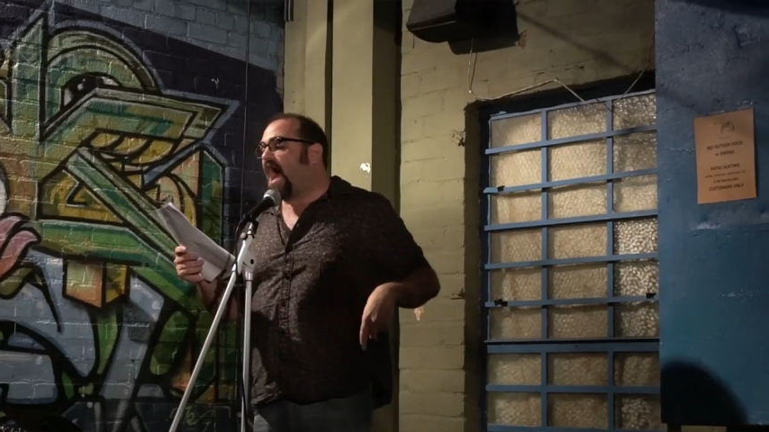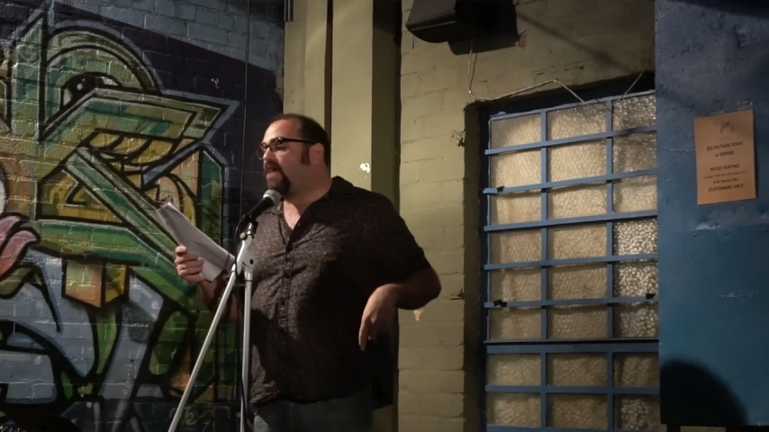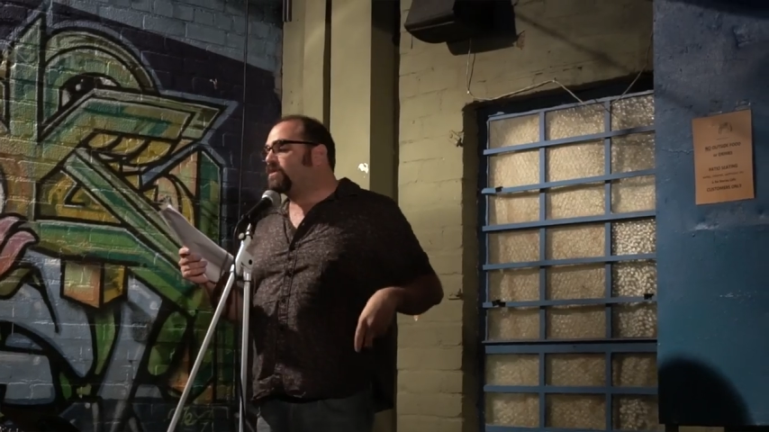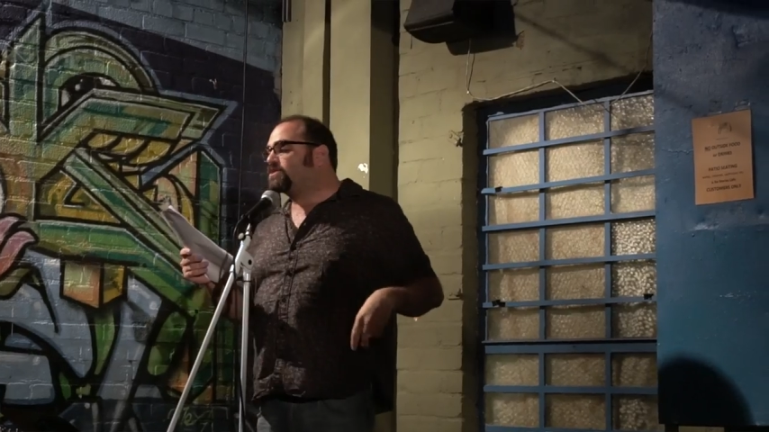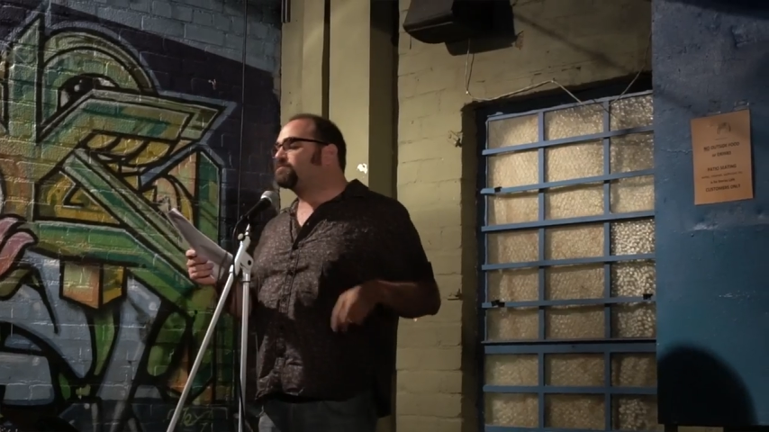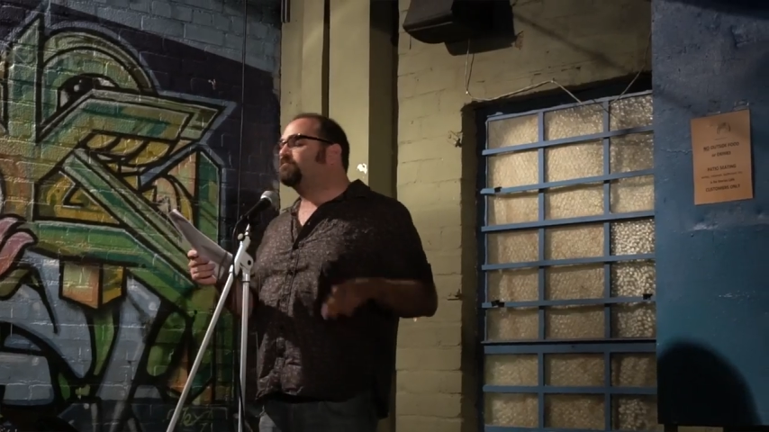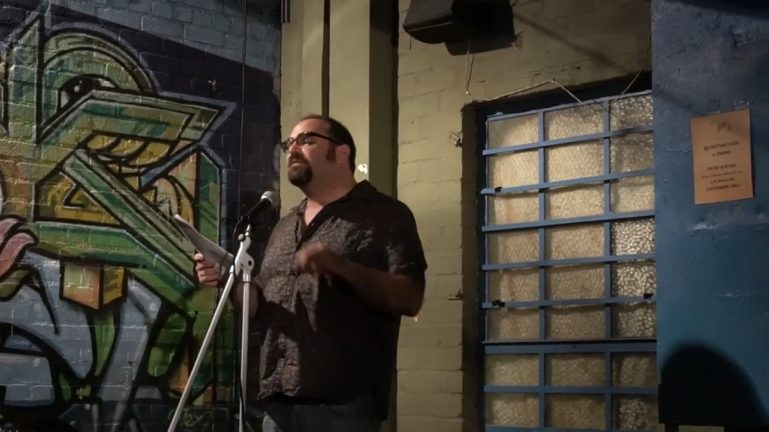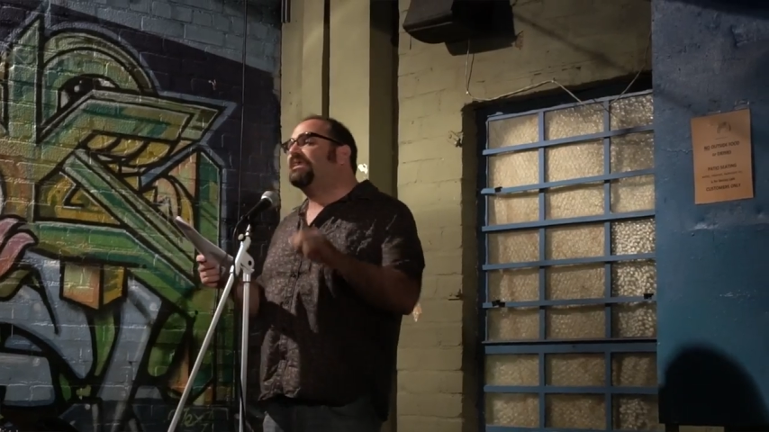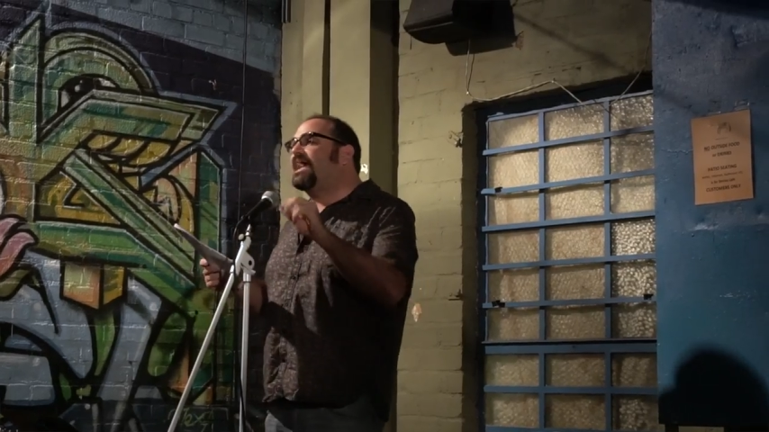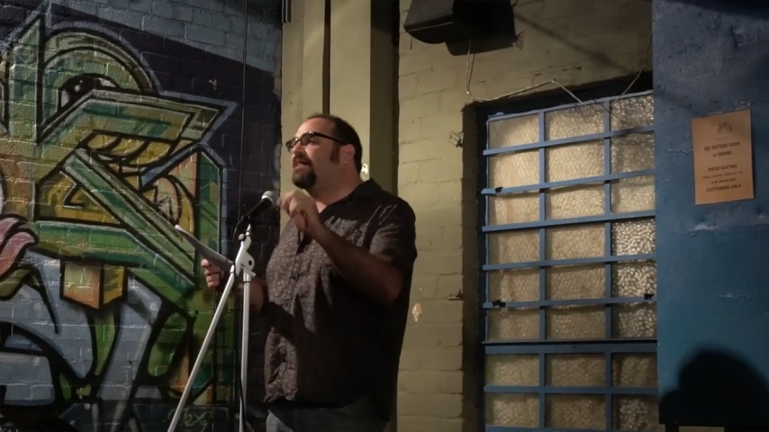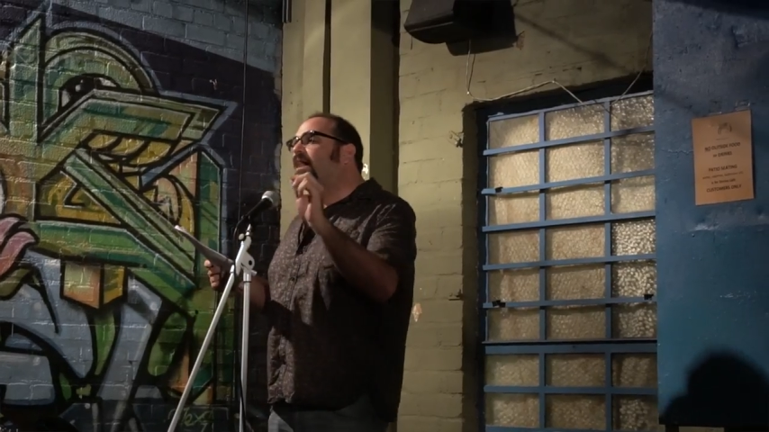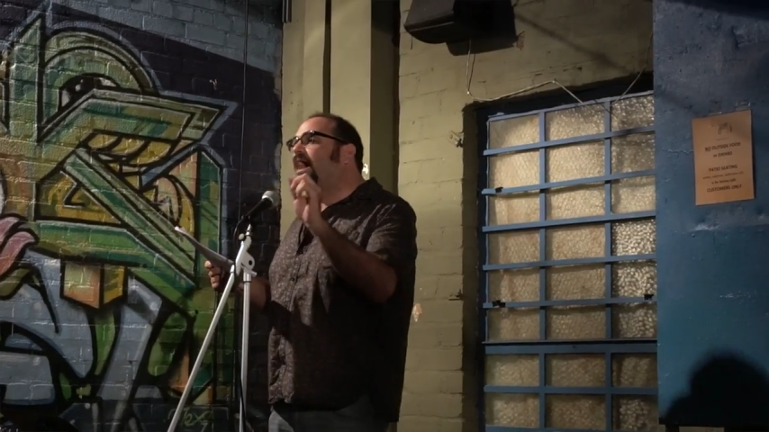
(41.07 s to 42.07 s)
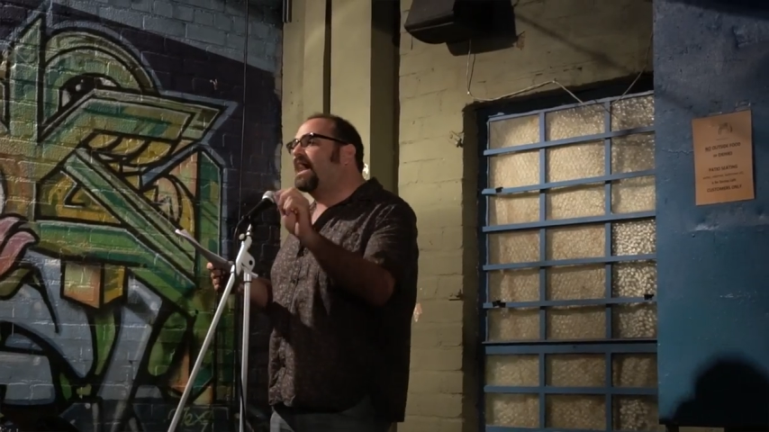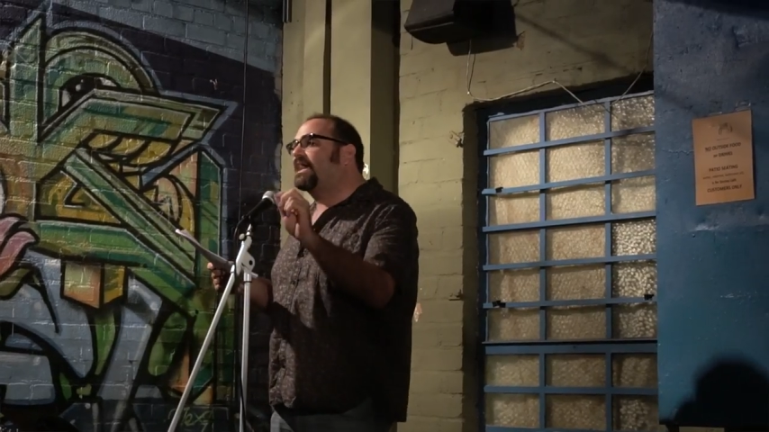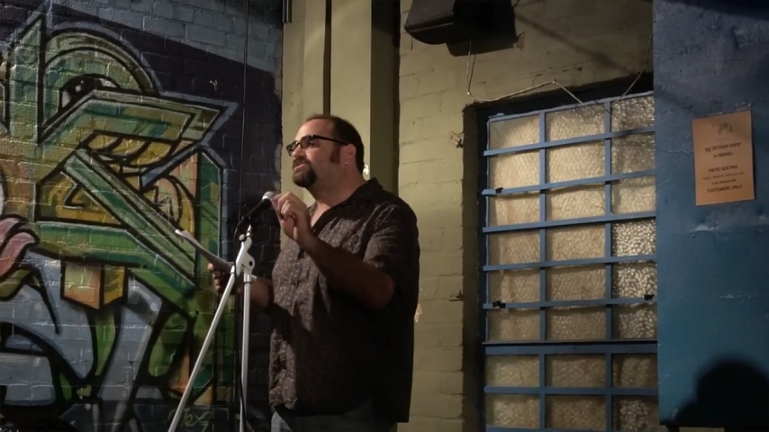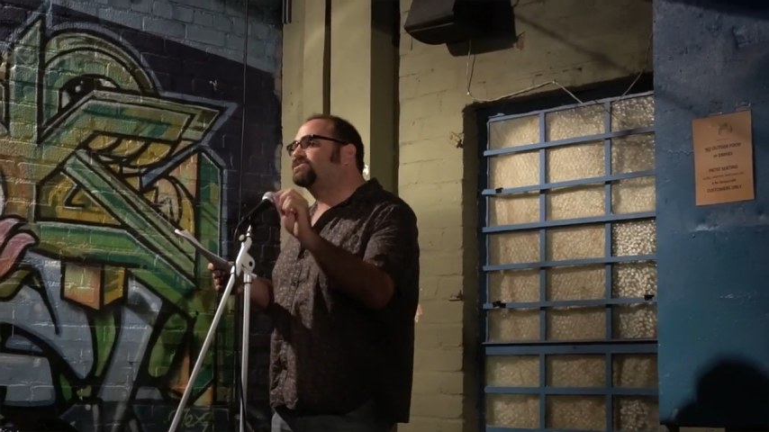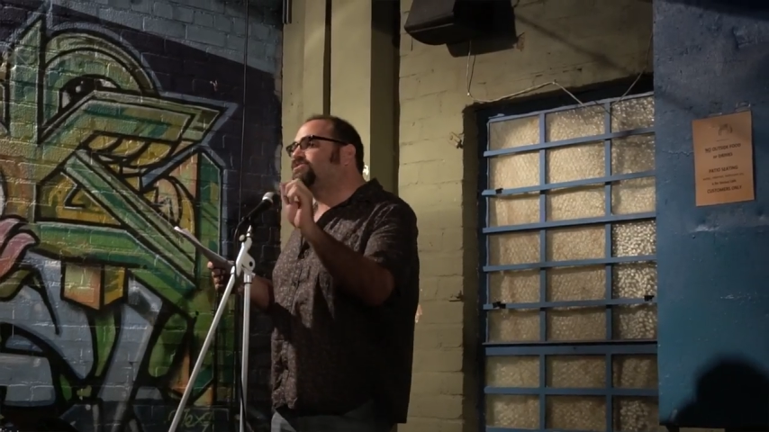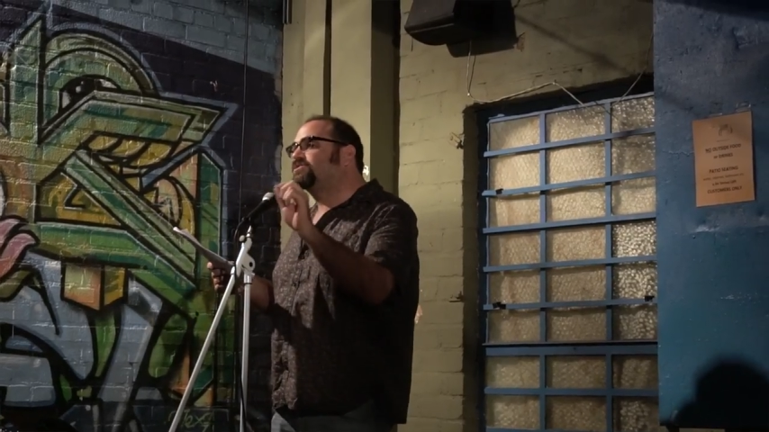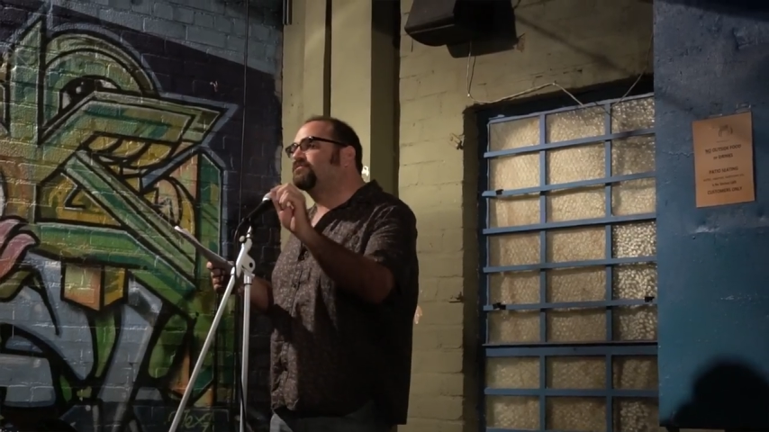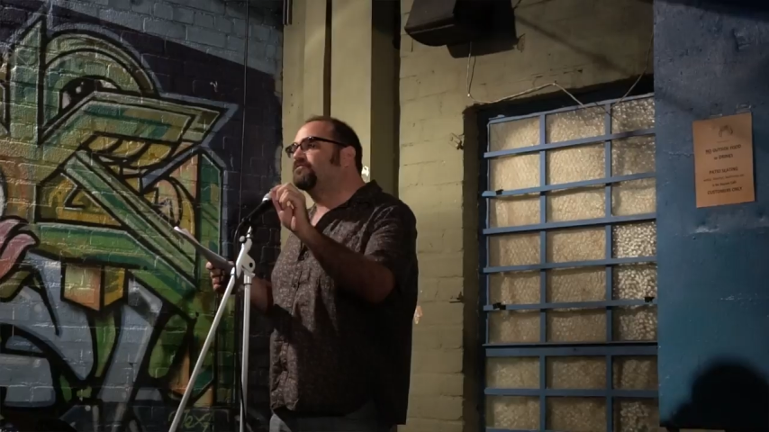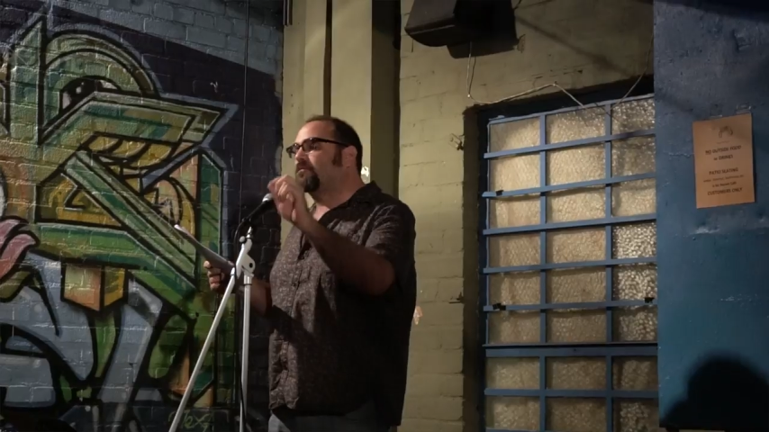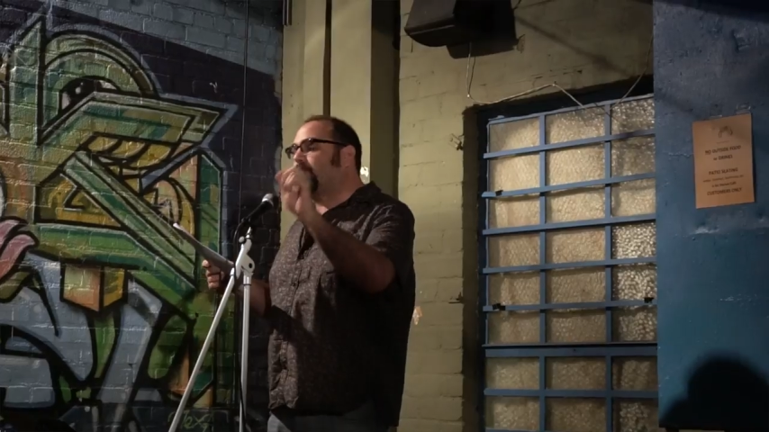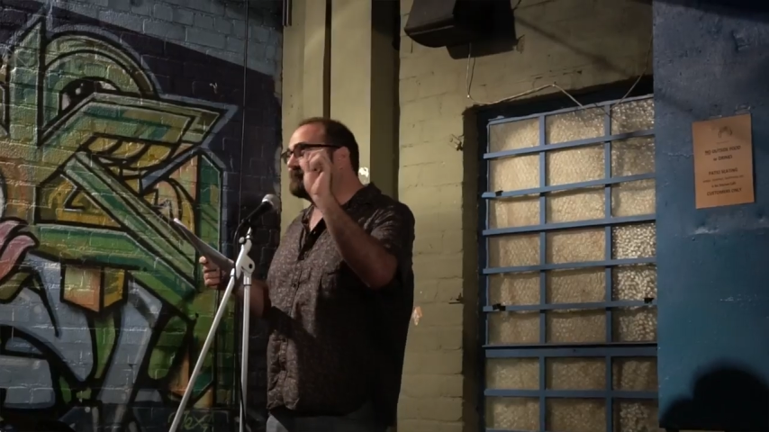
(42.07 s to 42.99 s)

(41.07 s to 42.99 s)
I wish BMI stood for